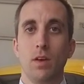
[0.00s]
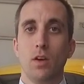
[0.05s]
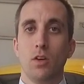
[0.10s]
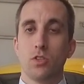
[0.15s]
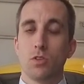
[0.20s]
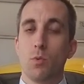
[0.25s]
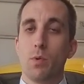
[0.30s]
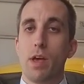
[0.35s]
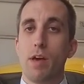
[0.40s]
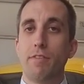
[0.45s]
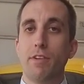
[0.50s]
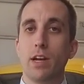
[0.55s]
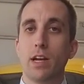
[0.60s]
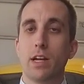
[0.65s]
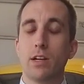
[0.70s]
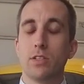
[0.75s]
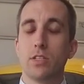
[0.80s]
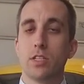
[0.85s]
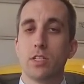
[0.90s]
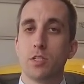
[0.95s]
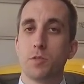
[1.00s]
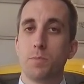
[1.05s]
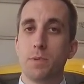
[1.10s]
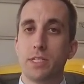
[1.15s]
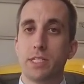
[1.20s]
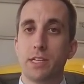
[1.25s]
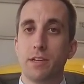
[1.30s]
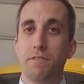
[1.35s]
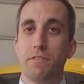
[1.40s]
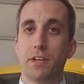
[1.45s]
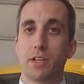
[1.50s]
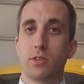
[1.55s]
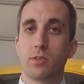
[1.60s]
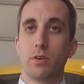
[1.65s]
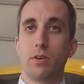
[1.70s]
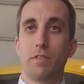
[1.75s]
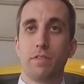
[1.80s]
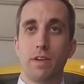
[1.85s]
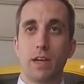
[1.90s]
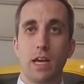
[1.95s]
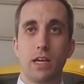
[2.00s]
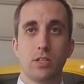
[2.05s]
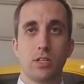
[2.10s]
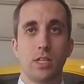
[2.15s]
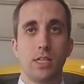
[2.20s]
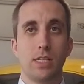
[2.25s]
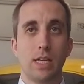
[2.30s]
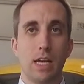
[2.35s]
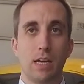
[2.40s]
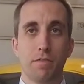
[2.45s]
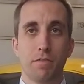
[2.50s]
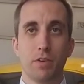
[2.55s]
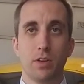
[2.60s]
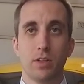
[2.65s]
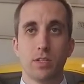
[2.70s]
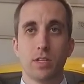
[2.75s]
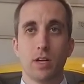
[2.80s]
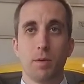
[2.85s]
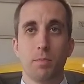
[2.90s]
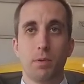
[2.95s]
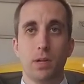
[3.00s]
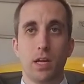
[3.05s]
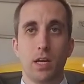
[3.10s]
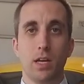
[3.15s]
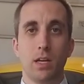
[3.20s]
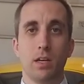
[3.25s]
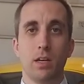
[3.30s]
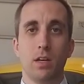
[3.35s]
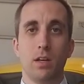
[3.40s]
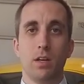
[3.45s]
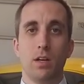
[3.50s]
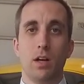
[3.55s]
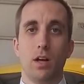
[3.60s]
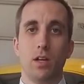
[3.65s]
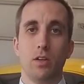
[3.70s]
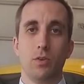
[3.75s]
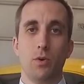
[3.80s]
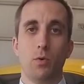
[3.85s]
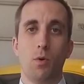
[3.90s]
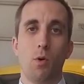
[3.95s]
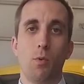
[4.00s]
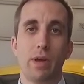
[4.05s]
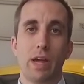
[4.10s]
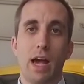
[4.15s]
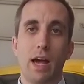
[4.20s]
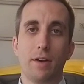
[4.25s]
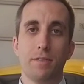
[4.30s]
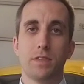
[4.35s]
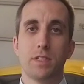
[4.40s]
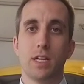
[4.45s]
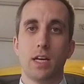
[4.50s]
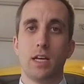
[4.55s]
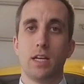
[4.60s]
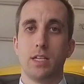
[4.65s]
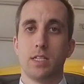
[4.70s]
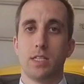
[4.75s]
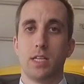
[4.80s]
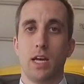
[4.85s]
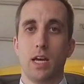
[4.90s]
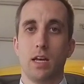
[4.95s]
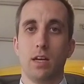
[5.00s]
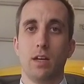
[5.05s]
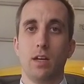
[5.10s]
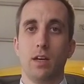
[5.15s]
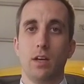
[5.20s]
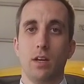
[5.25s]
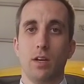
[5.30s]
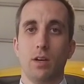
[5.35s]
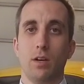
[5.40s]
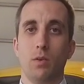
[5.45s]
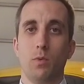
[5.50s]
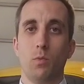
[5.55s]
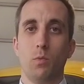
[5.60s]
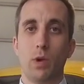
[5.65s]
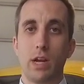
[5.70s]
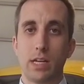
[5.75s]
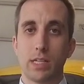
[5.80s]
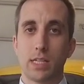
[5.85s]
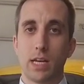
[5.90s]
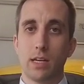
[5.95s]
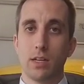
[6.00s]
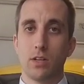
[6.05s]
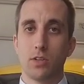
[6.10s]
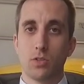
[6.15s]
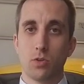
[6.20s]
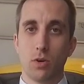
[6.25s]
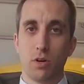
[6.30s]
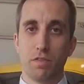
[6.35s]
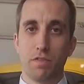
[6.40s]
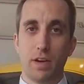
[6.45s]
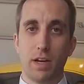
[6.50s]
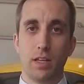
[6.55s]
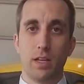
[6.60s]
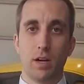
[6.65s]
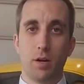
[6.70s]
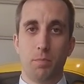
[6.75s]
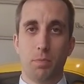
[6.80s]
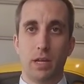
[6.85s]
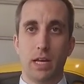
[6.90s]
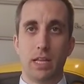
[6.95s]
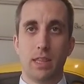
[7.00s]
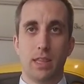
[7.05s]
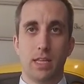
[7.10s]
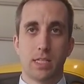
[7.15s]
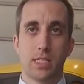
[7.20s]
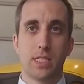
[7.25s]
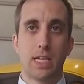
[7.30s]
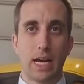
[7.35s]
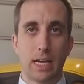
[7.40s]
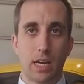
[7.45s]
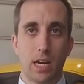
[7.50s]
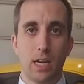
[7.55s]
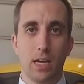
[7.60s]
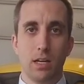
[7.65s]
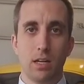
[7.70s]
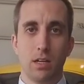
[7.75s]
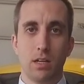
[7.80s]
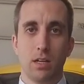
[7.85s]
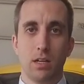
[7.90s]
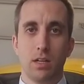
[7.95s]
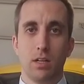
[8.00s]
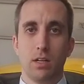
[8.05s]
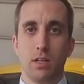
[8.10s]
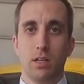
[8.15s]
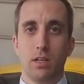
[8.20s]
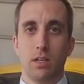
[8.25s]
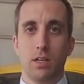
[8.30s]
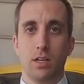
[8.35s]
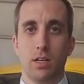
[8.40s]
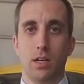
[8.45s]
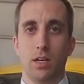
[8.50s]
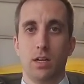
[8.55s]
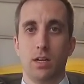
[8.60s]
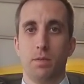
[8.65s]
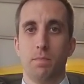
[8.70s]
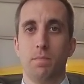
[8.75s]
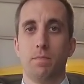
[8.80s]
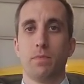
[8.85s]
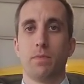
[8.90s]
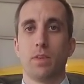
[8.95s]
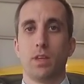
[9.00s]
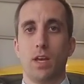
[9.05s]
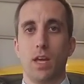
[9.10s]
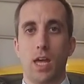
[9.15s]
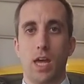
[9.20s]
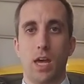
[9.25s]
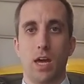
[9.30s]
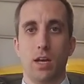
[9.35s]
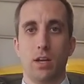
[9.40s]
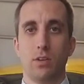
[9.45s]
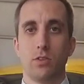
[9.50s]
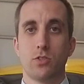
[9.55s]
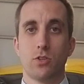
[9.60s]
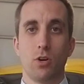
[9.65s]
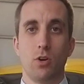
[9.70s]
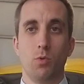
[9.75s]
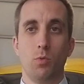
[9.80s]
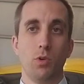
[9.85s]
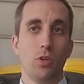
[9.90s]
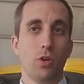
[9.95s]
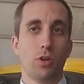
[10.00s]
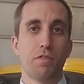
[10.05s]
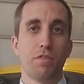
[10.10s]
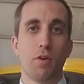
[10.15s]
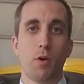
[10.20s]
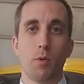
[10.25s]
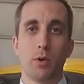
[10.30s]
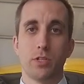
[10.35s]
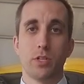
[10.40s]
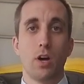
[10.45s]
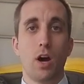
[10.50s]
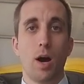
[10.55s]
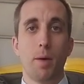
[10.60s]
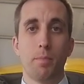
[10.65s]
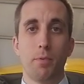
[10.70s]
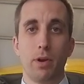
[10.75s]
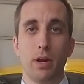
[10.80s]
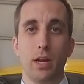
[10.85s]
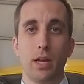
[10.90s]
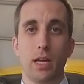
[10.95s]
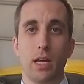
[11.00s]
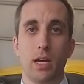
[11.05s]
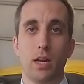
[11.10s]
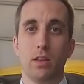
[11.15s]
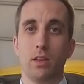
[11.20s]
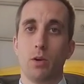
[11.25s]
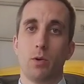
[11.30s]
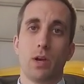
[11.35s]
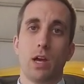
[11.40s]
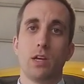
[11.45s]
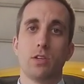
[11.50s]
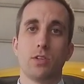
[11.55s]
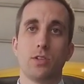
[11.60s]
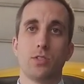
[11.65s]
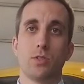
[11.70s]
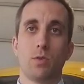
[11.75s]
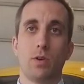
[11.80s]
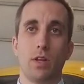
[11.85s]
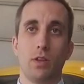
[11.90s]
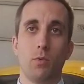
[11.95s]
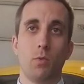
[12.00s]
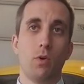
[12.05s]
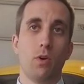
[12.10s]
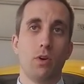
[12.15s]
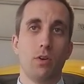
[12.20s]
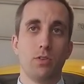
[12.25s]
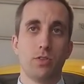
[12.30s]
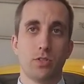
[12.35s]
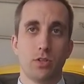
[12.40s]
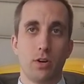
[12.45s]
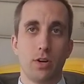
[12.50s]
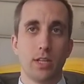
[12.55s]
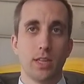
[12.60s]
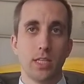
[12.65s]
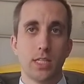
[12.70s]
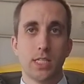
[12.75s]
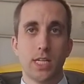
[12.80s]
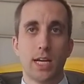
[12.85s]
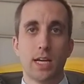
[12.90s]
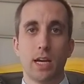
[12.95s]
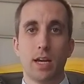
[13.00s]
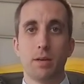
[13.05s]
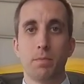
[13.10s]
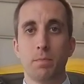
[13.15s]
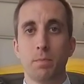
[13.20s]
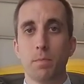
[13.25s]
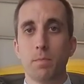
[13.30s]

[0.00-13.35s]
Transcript: So we haven't announced a specific certification date for this airplane, although what we have said is that we intend to certify the airplane this decade. And so we'll look forward to operating it in locations around the world starting this decade.